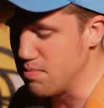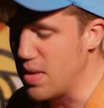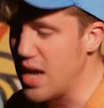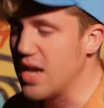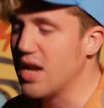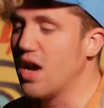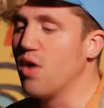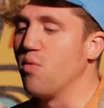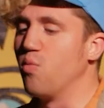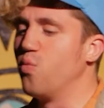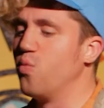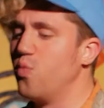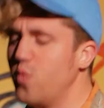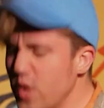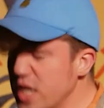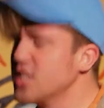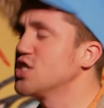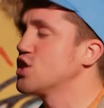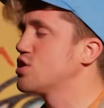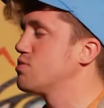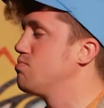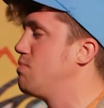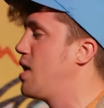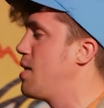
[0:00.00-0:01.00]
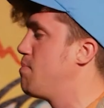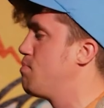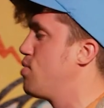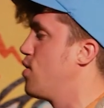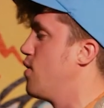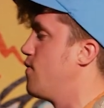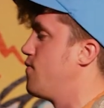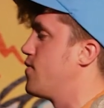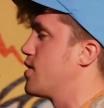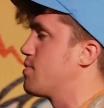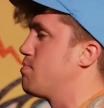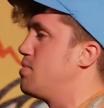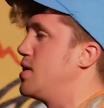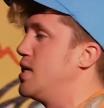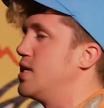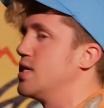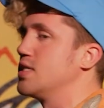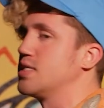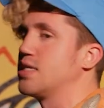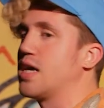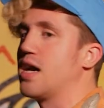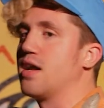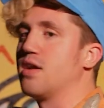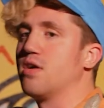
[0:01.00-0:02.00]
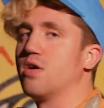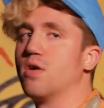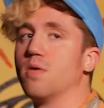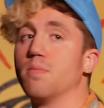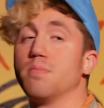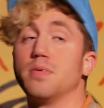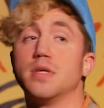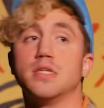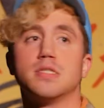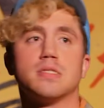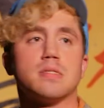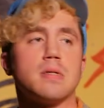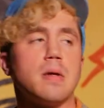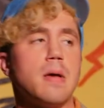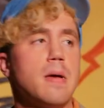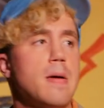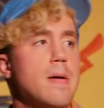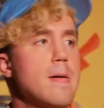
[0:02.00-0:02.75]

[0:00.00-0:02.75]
man, I wish my perfect penis had herpes.